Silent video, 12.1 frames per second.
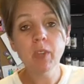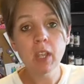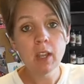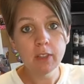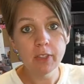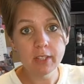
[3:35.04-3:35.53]

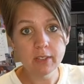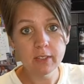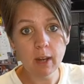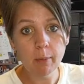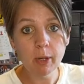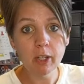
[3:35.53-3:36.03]
the
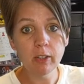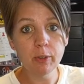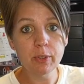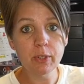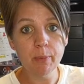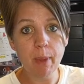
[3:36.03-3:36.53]
Stubborn
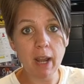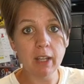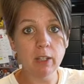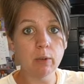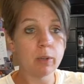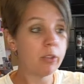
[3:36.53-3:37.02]
Loser
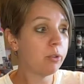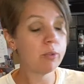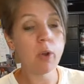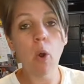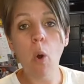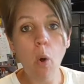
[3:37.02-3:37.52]
menu through the
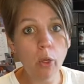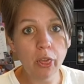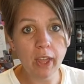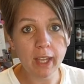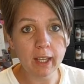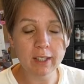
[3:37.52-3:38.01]
whole
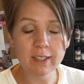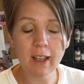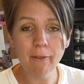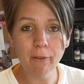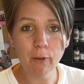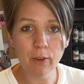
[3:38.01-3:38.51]
thing,
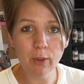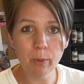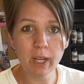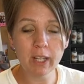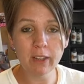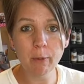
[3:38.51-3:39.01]
except for the
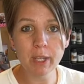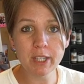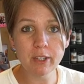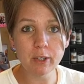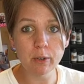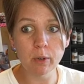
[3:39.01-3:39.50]
week that we
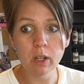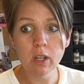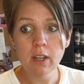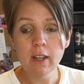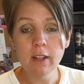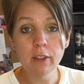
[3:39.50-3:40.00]
do
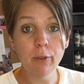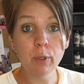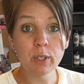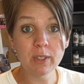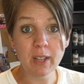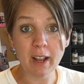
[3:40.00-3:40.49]
Fuel
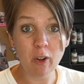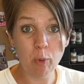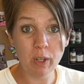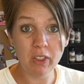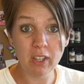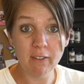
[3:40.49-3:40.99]
Cycle with
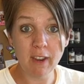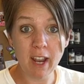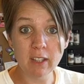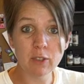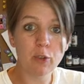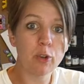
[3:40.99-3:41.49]
the
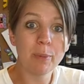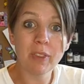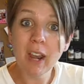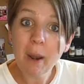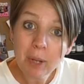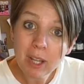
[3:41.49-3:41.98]
advanced group. And then
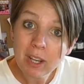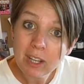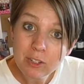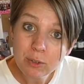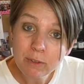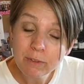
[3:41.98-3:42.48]
I'm going to
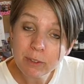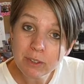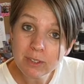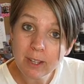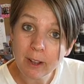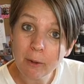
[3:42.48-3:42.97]
do Fuel
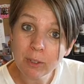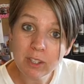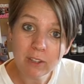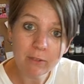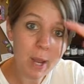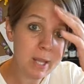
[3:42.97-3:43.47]
Cycle with the
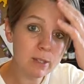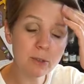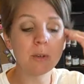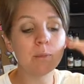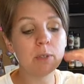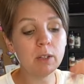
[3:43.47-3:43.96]
advanced
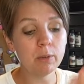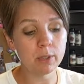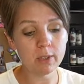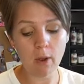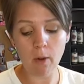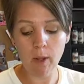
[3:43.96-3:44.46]
group too.
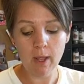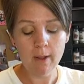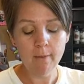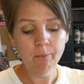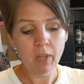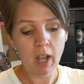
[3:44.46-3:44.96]
So
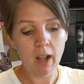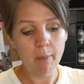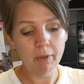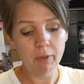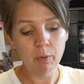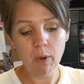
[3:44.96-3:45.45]
if
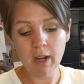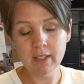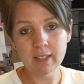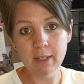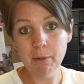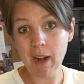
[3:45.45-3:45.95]
you want to
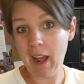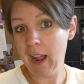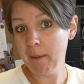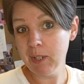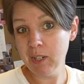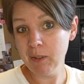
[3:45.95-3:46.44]
see what
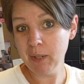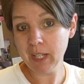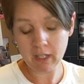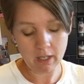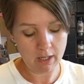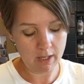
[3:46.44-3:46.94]
I'm doing,
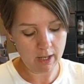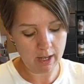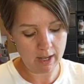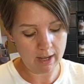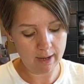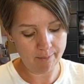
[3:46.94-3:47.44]

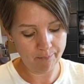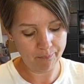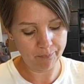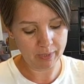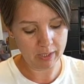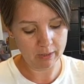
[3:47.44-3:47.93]
a
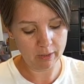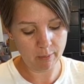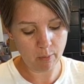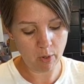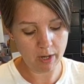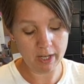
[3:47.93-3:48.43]
little
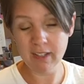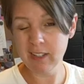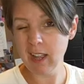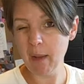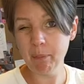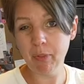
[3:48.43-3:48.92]
more in depth,